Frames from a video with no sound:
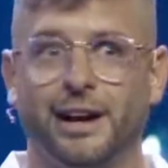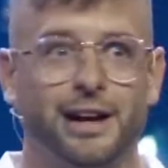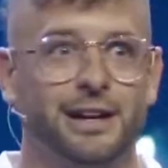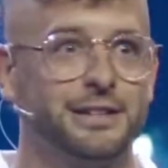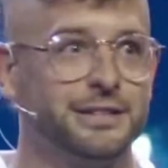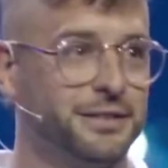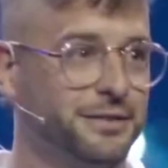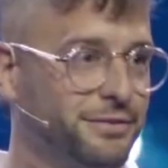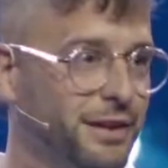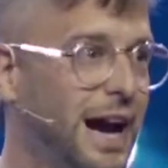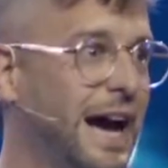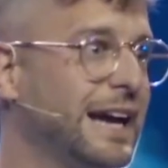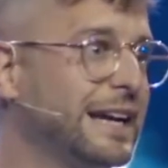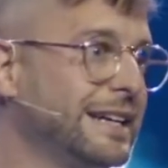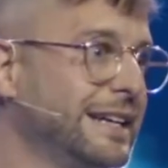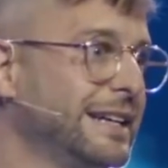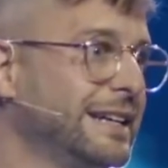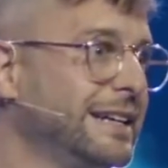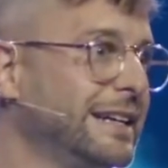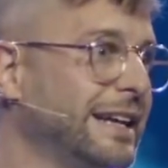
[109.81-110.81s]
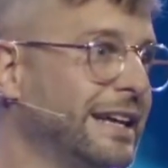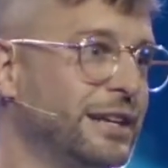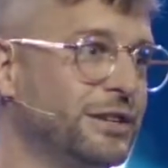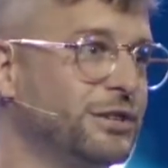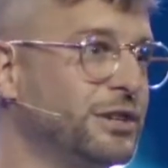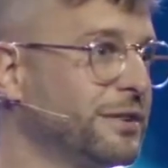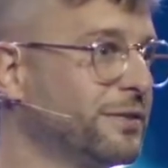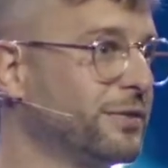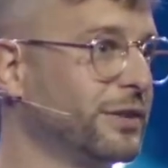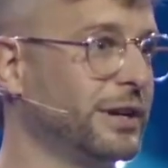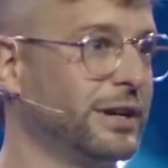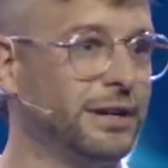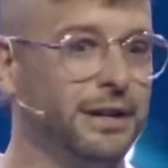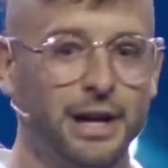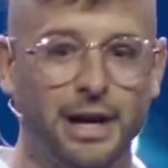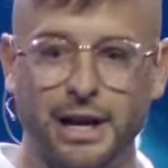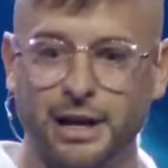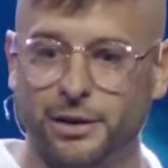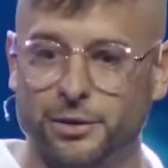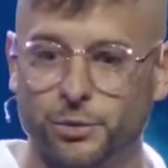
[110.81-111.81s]
divided in different
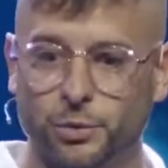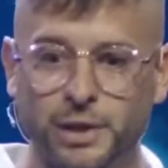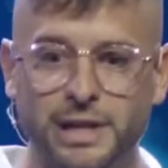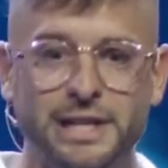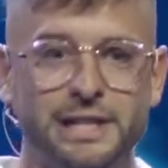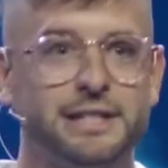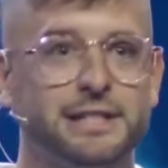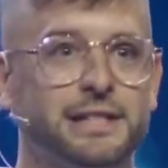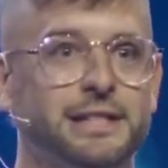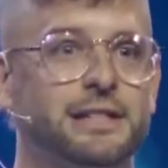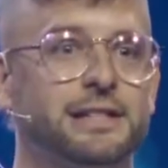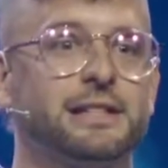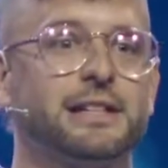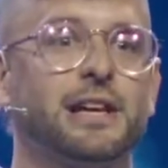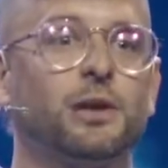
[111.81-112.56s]
reasons.